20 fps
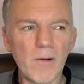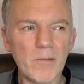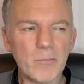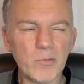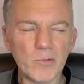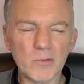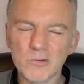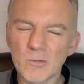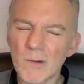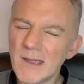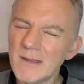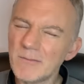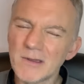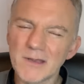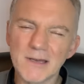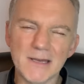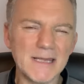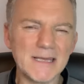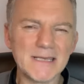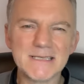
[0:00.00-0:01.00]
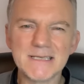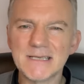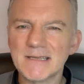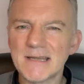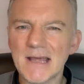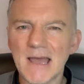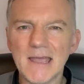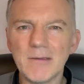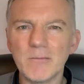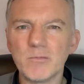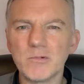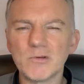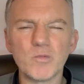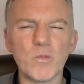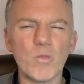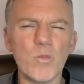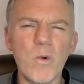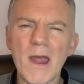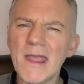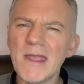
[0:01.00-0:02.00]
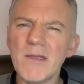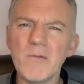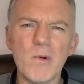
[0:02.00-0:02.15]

But Dwight McNeil today was way,